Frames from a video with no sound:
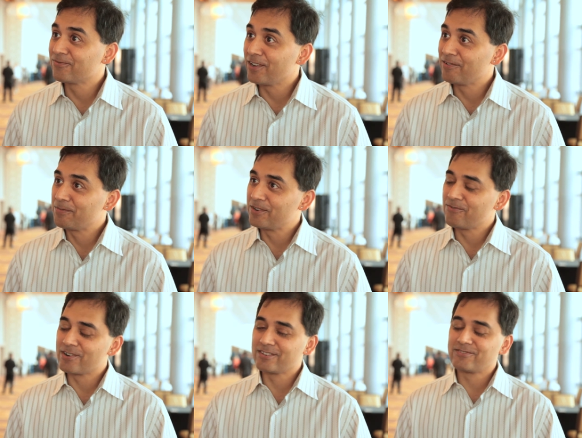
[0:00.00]
for everybody who
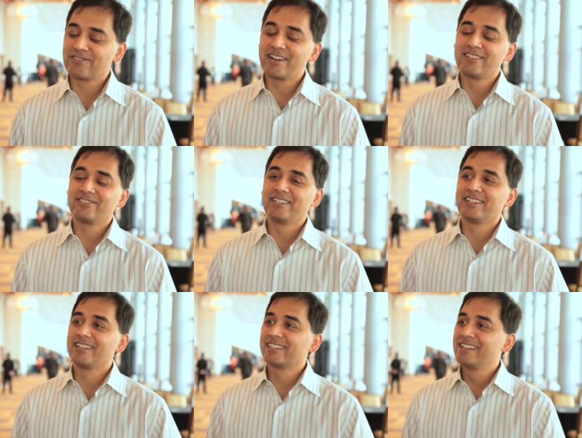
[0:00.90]
wanted to
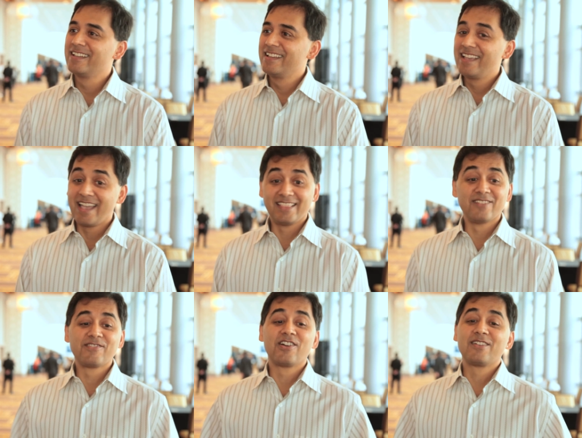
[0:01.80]
congratulate us. And
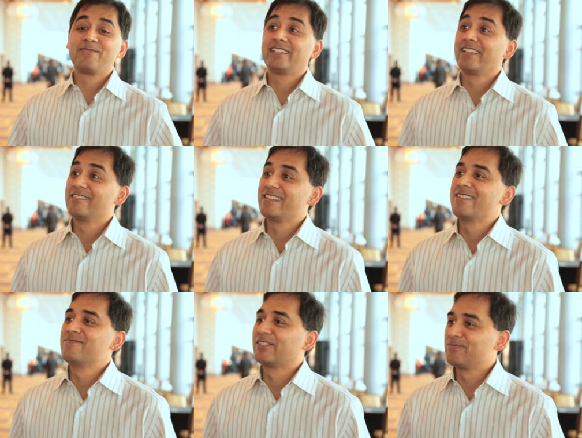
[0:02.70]
then we got up at 7
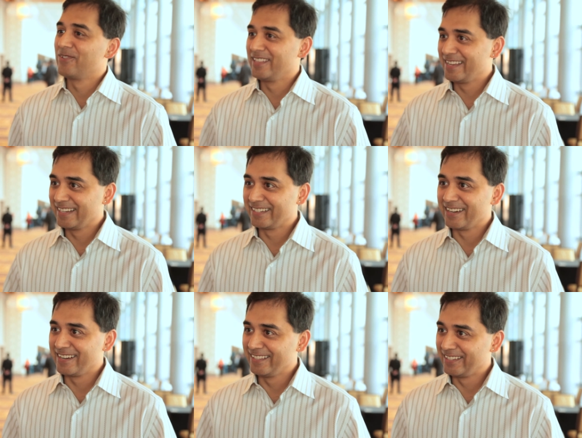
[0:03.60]
a.m. this morning and
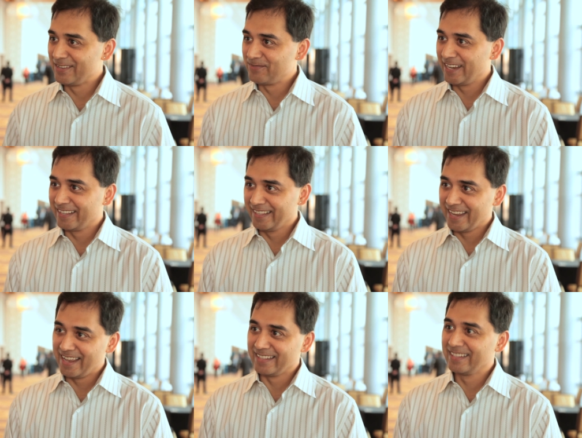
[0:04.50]
started the same cycle
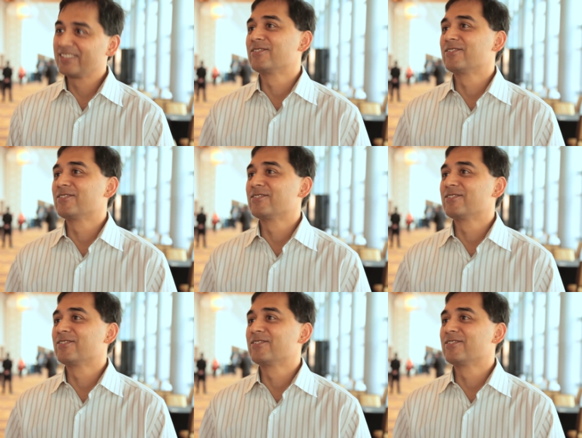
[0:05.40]
again. So